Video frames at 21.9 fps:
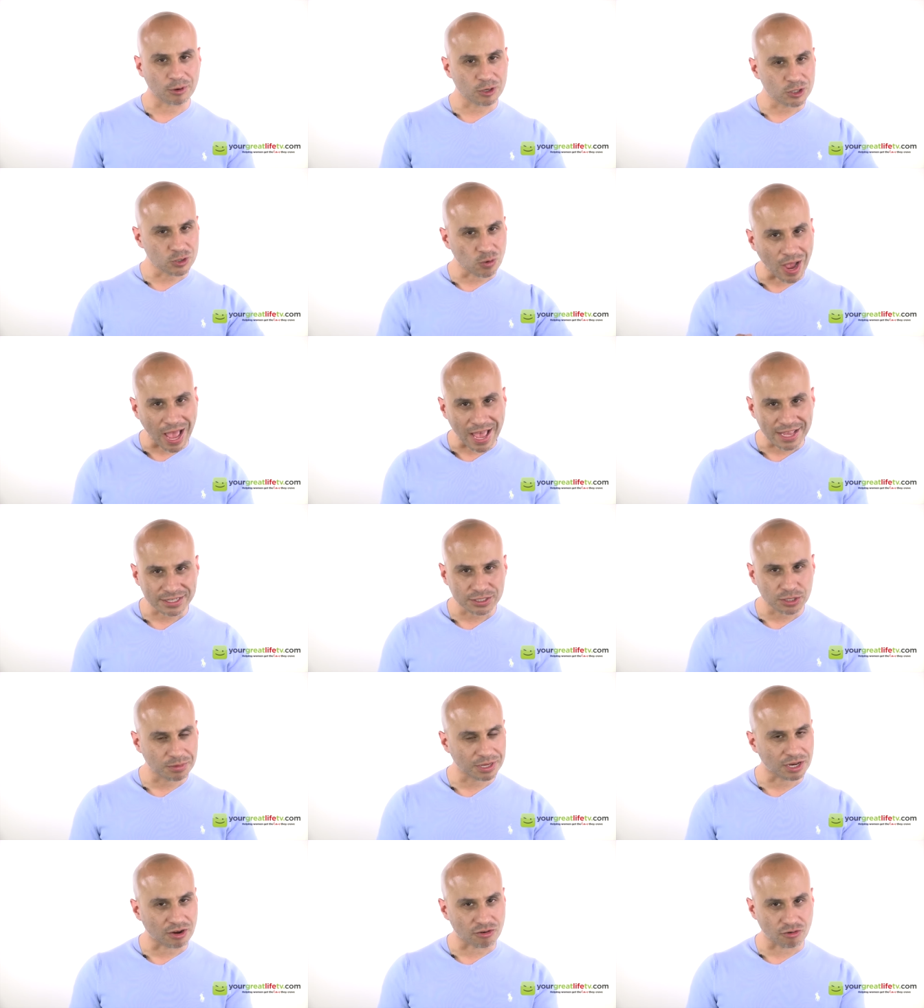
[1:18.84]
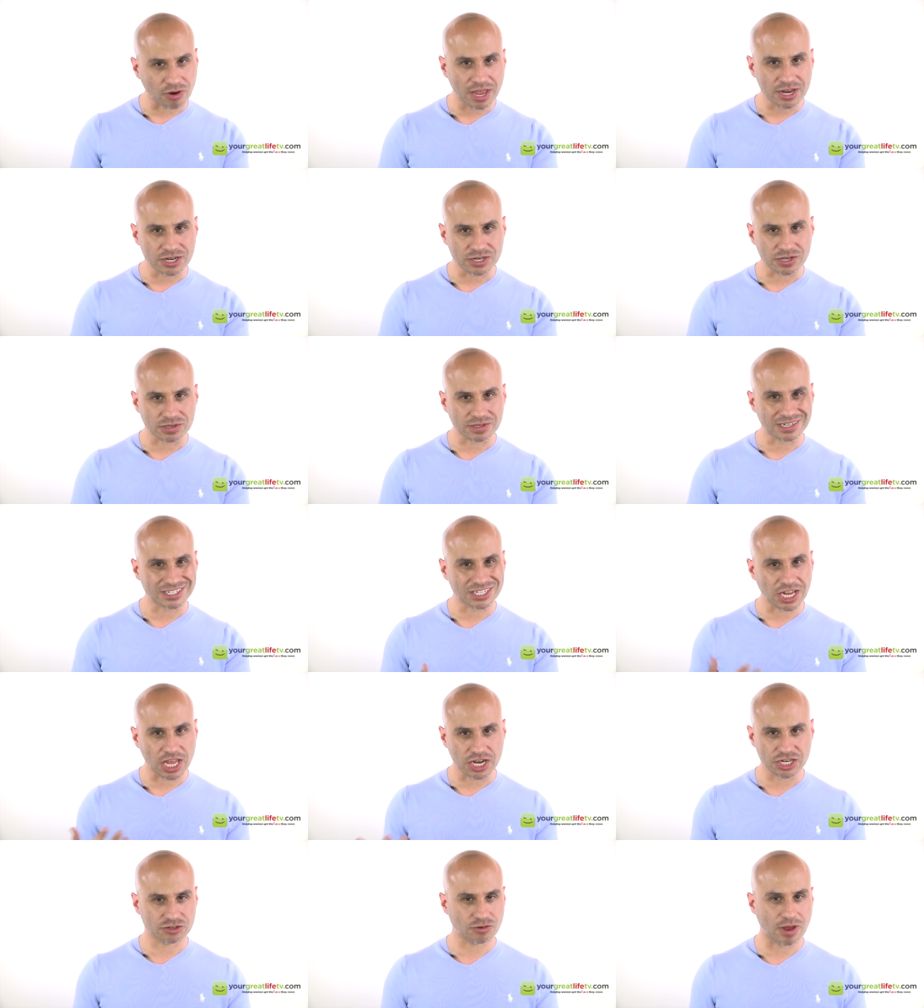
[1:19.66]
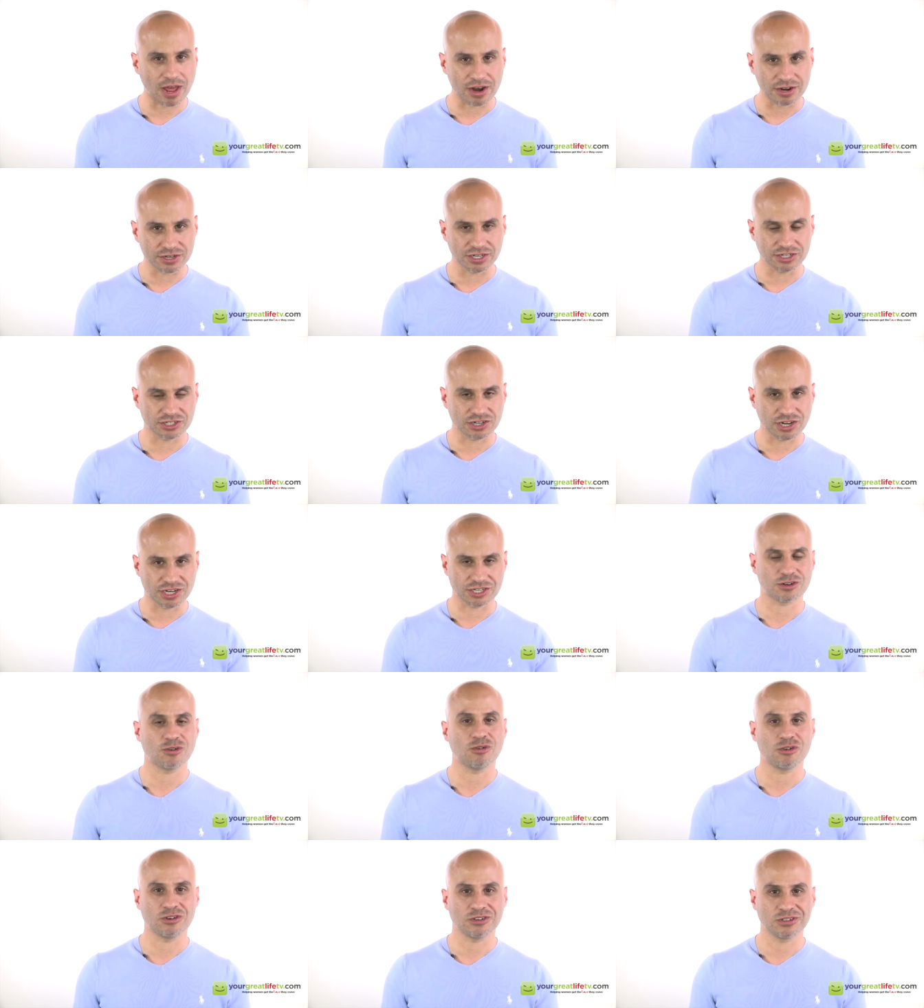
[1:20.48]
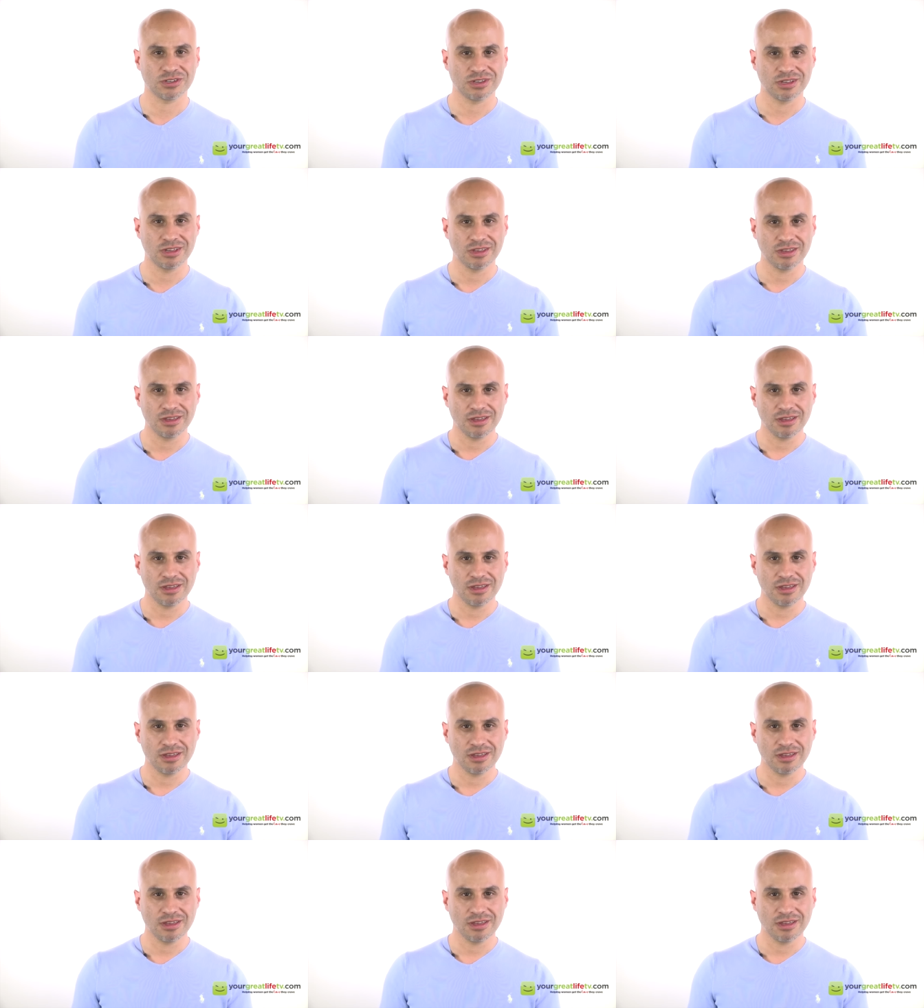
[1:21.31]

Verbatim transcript: I'm going to ask you to be courageous and change strategy and change course.